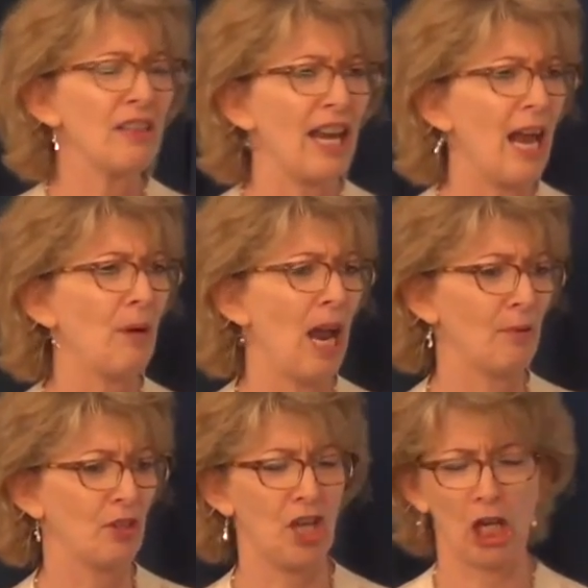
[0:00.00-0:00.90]
that Abraham
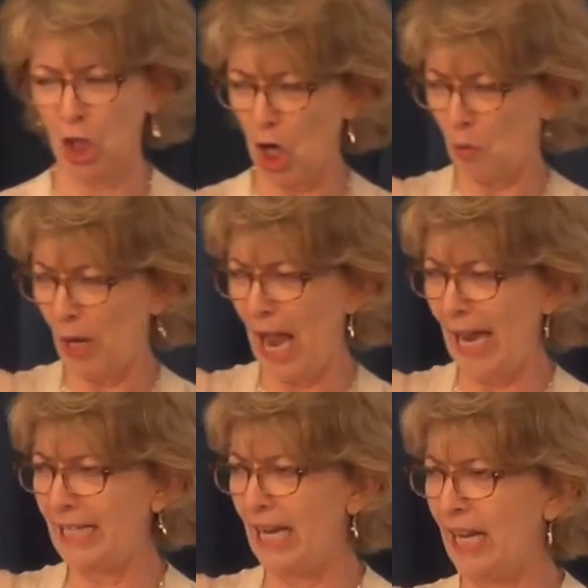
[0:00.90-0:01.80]
could say, Look what I
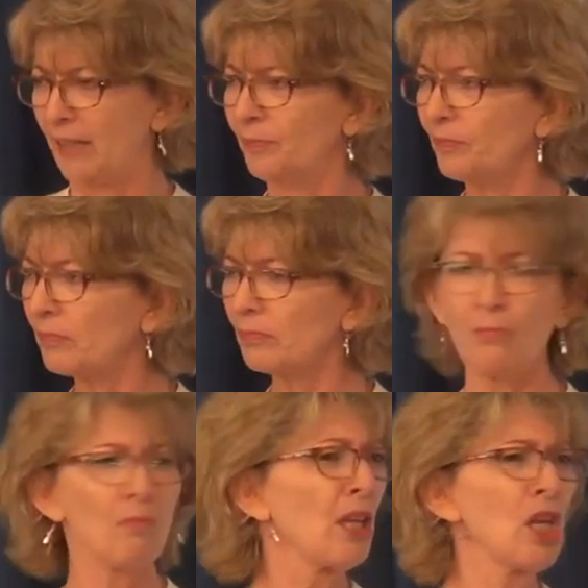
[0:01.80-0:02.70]
did.
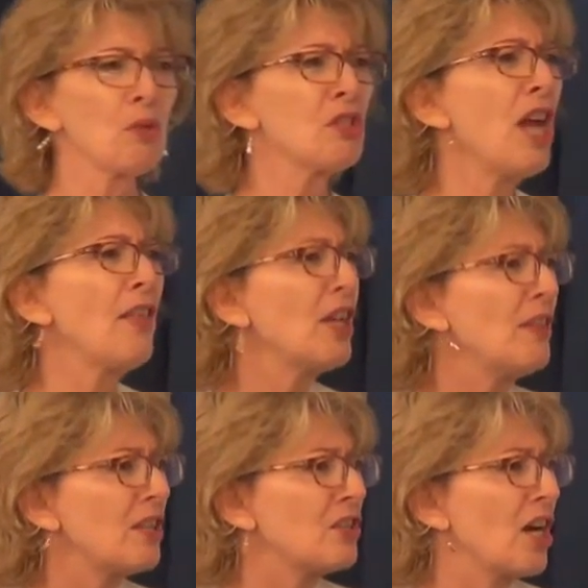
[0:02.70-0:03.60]
There was nothing
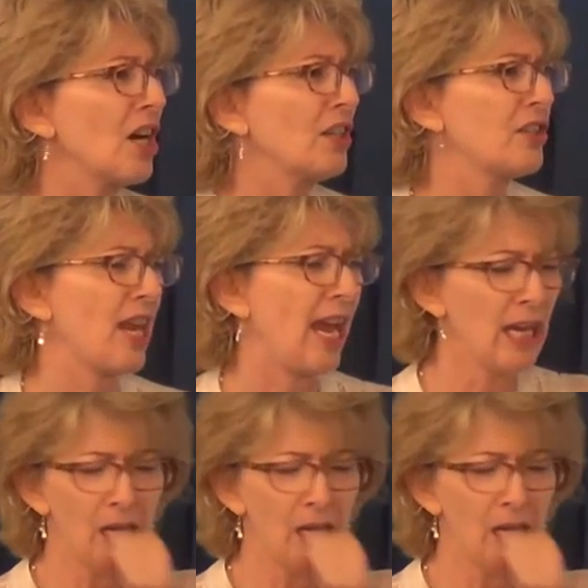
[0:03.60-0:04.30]
that Sarah could say.